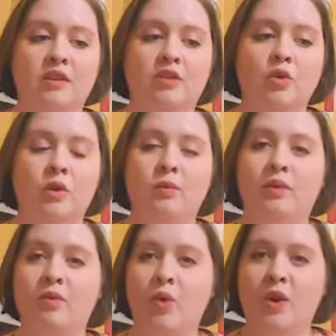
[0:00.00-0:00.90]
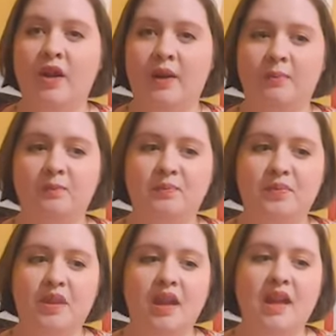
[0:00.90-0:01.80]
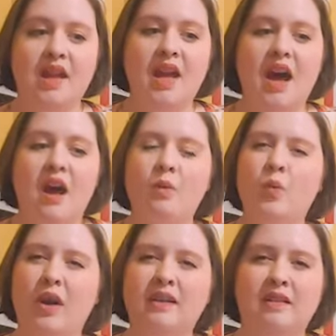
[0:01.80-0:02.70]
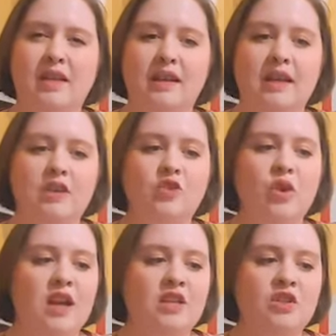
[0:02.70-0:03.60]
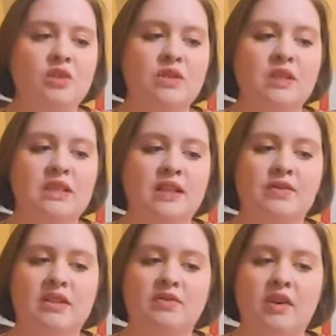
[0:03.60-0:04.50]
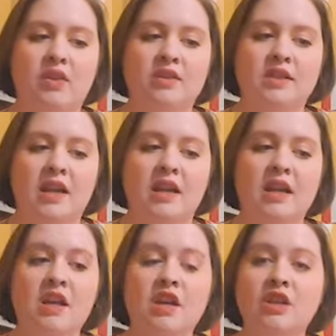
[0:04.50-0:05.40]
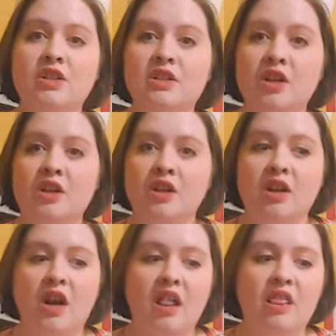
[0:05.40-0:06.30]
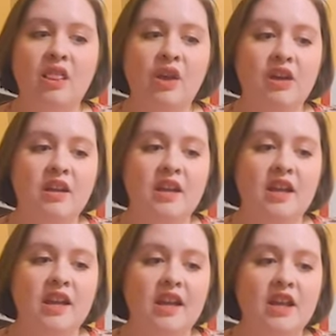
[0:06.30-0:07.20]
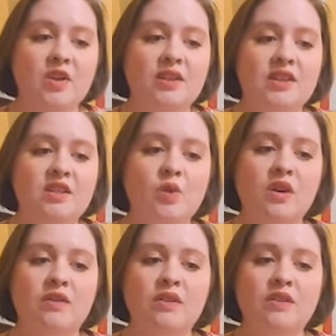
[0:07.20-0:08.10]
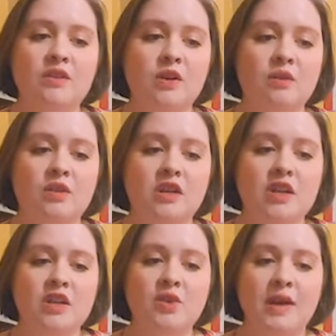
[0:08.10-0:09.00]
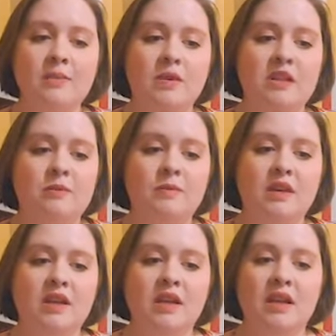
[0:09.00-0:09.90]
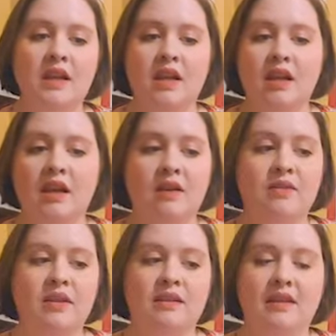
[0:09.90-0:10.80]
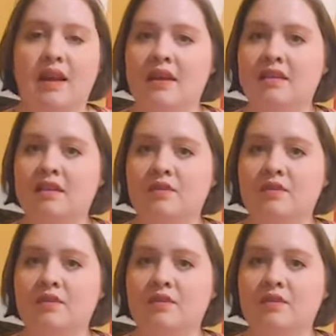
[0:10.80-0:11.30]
the sword before him. Unwisely, he tried to deceive his father, saying, Sir, look, here's the sword of the stone, so I must be king of this land.